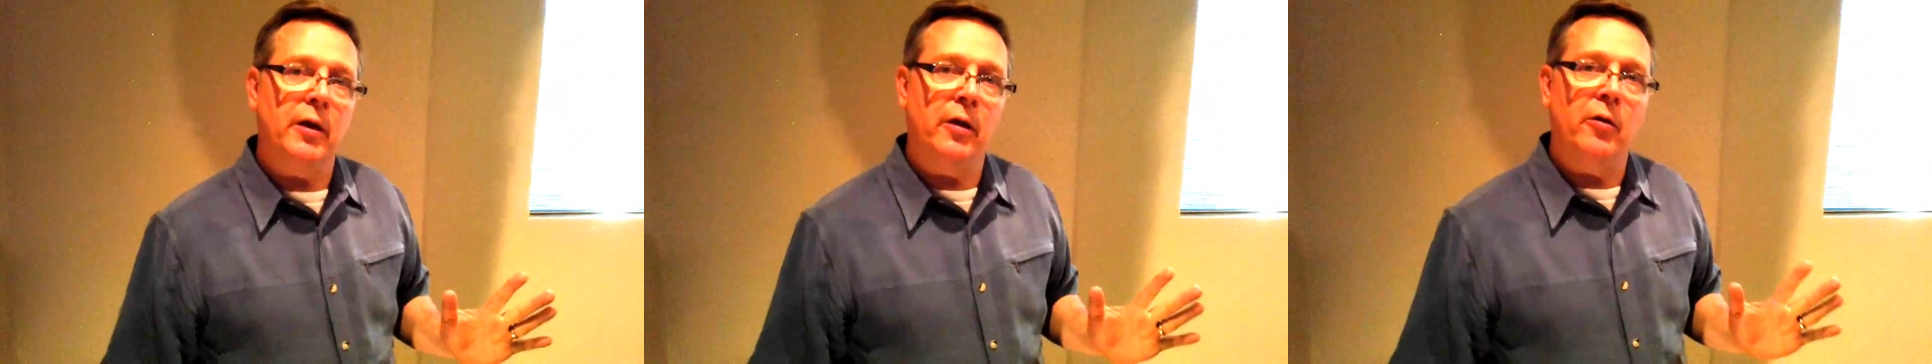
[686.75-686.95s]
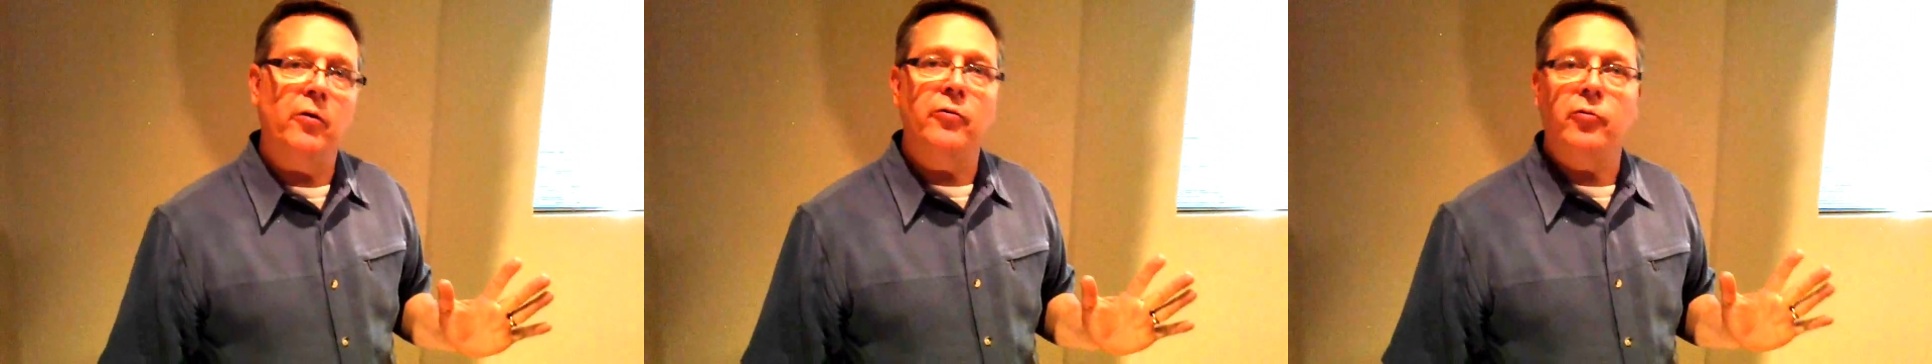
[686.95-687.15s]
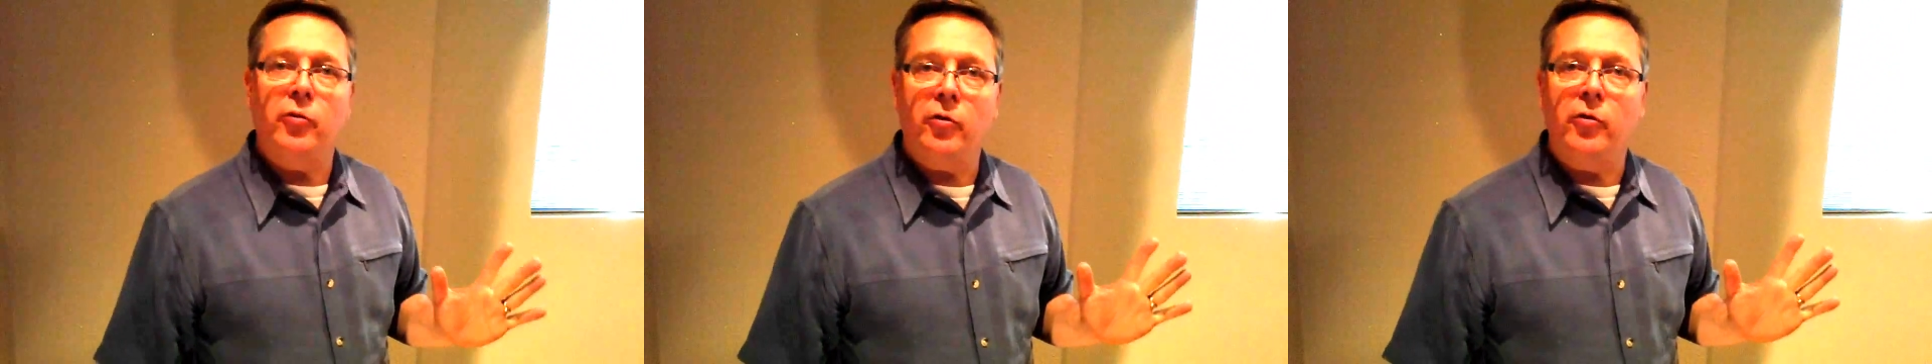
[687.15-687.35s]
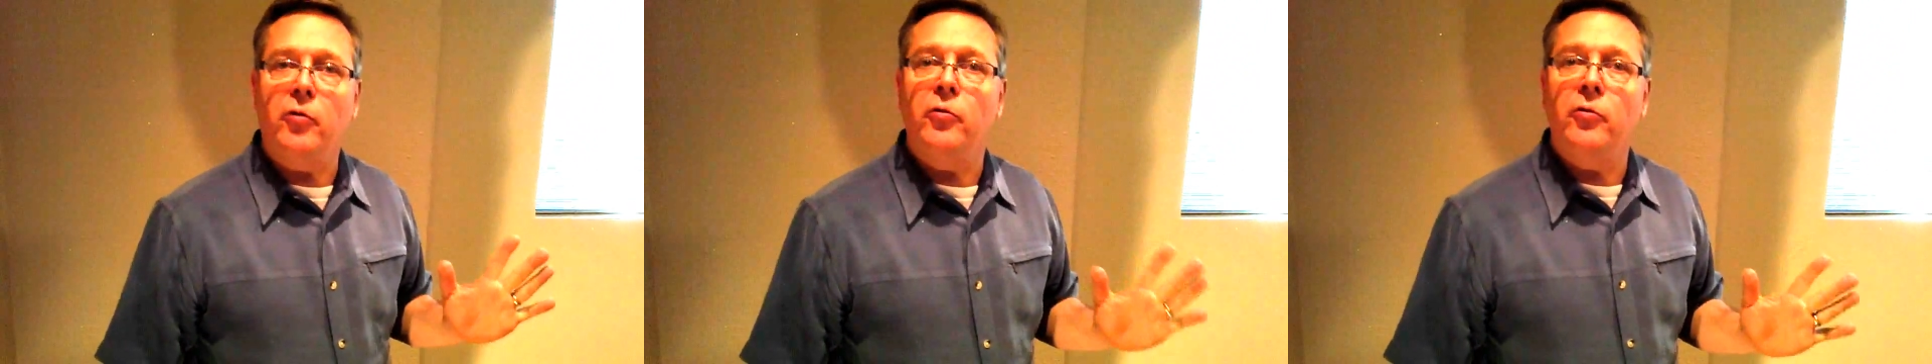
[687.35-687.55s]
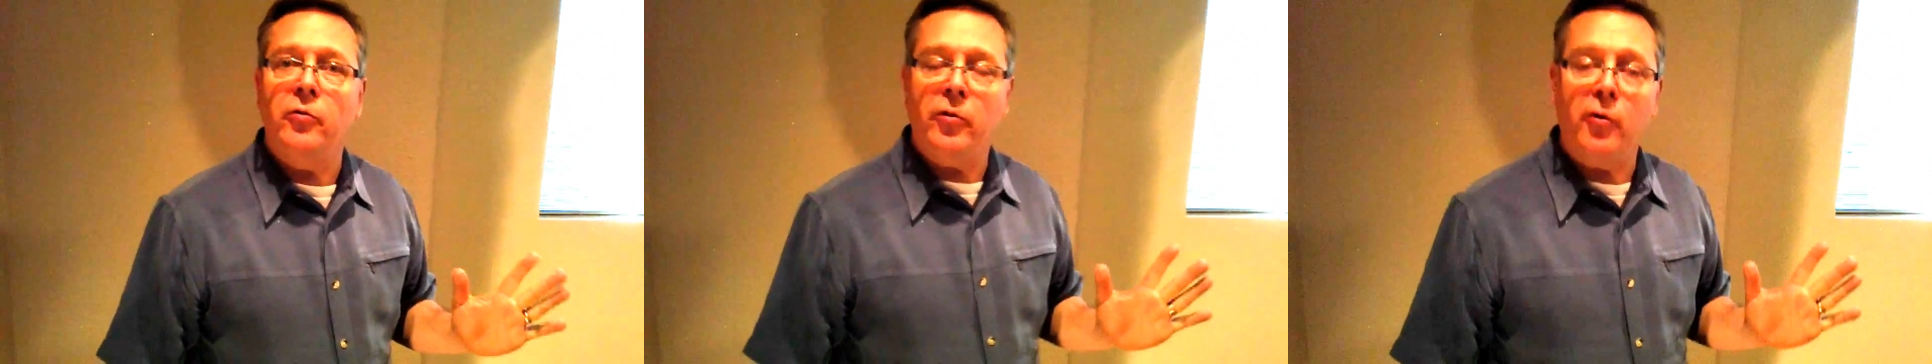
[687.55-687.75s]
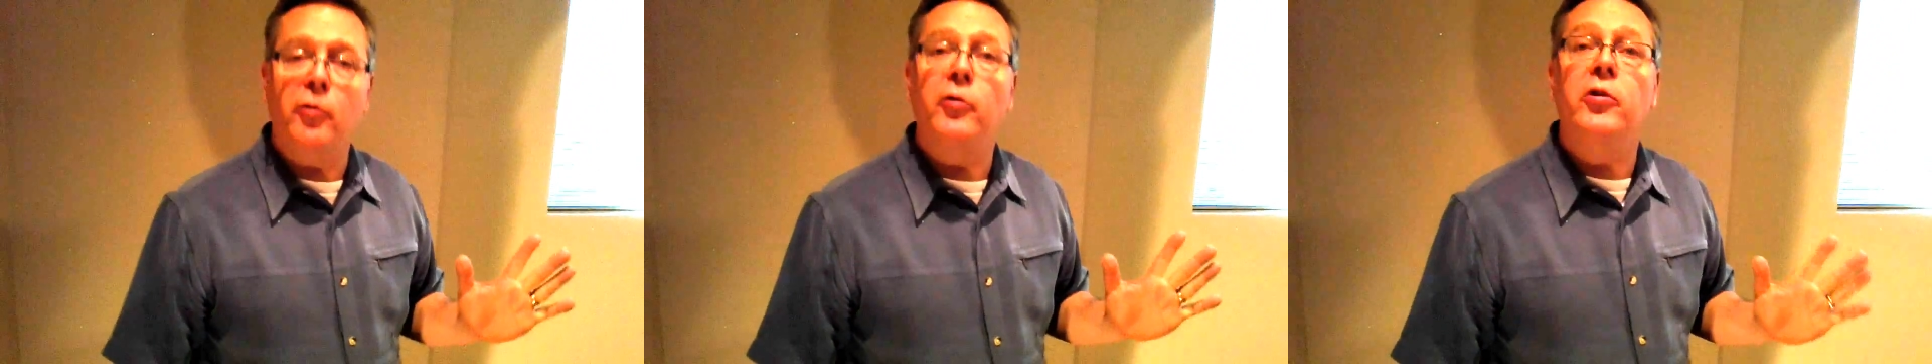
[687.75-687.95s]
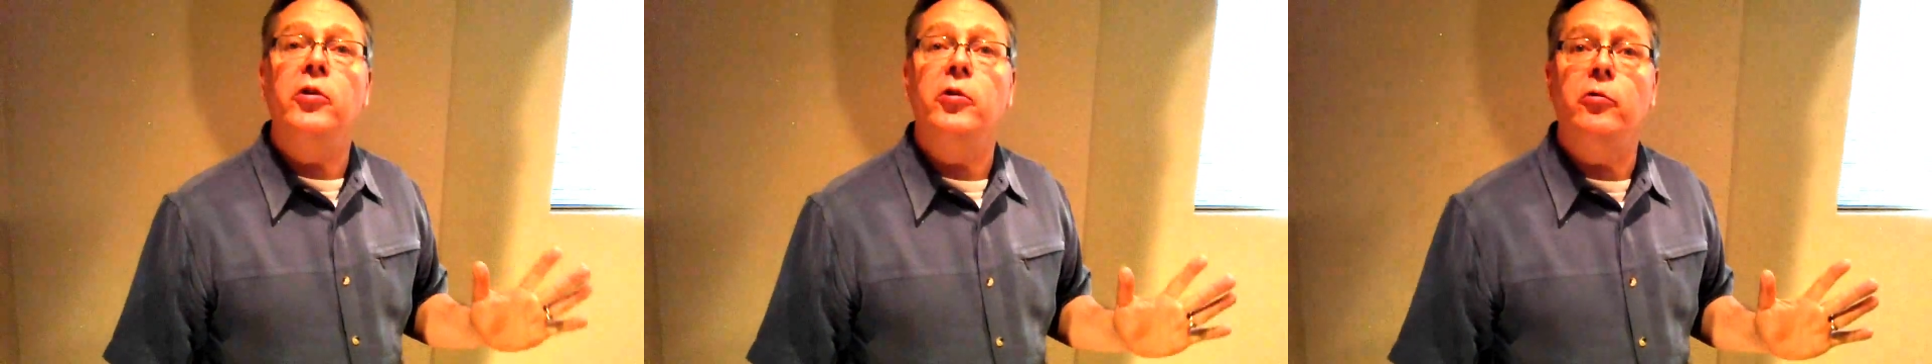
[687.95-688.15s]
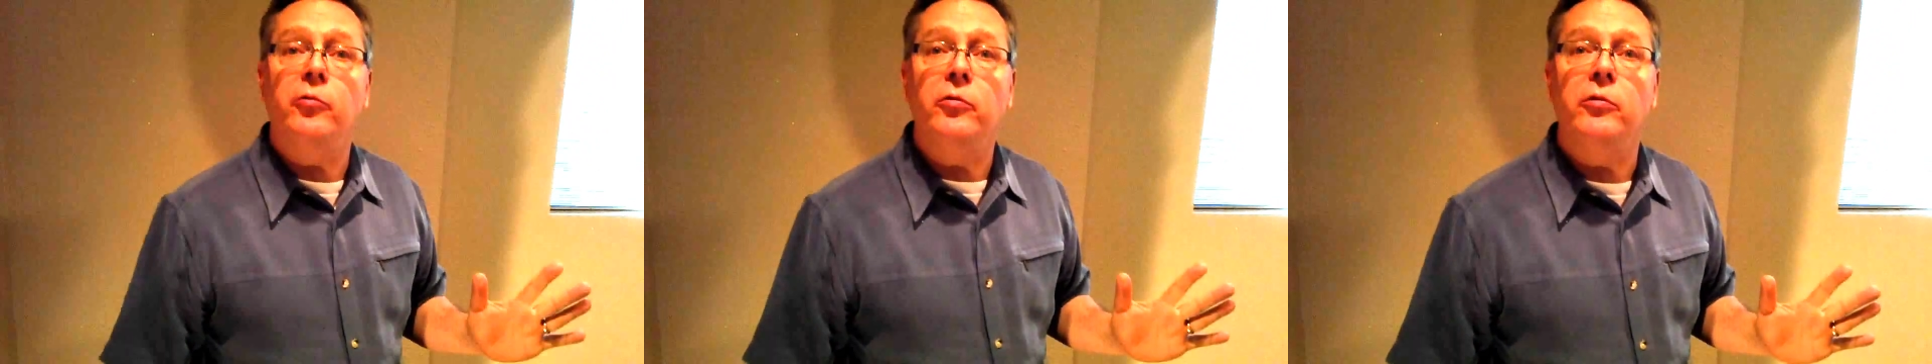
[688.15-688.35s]
You know, they're
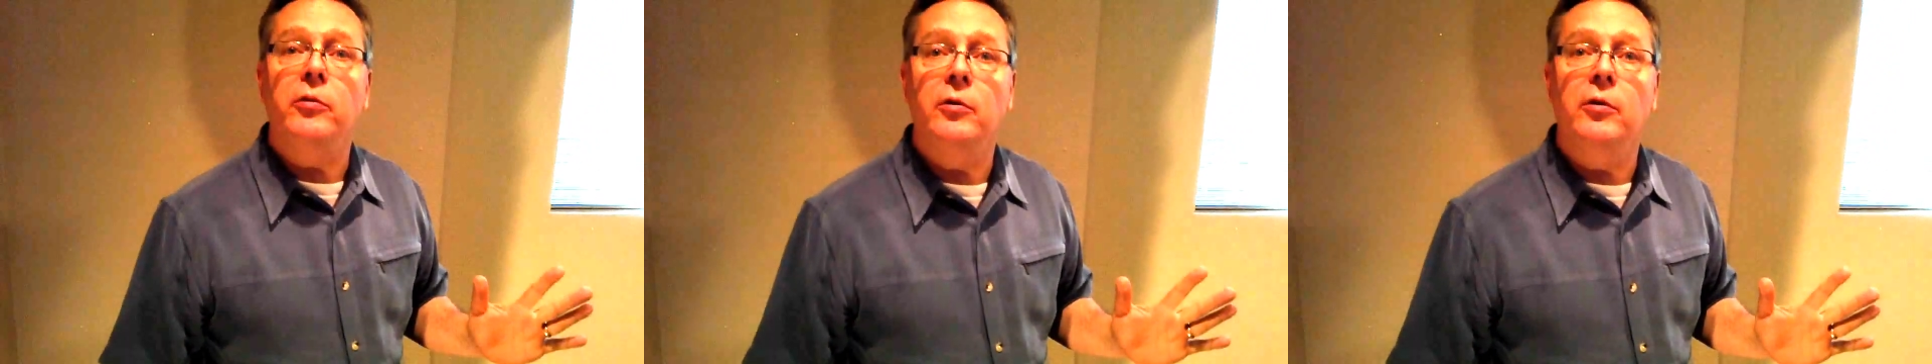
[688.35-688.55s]
acute.